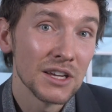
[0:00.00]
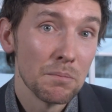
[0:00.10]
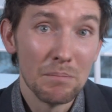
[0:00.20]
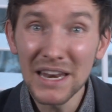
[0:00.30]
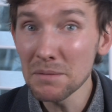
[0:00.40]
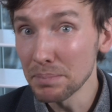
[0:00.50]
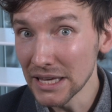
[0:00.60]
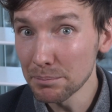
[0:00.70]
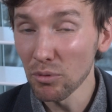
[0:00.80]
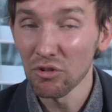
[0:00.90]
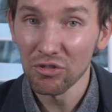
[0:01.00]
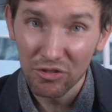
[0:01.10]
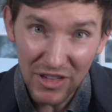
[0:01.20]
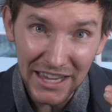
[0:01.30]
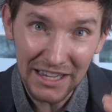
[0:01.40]
many people
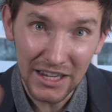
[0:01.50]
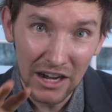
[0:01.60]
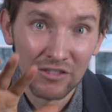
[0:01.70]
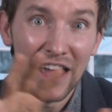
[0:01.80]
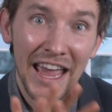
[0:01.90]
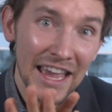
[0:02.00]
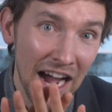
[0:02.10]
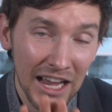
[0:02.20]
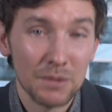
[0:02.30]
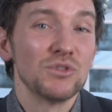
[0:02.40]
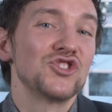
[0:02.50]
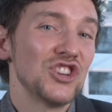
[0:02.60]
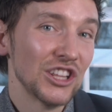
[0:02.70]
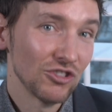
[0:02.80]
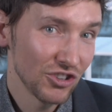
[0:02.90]
think of AI and
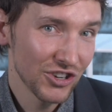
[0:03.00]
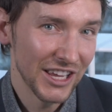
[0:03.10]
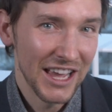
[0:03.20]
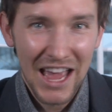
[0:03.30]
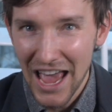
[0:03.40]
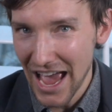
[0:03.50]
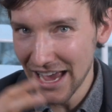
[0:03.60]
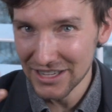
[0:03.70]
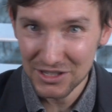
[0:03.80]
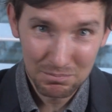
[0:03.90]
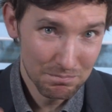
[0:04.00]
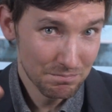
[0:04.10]
machine learning as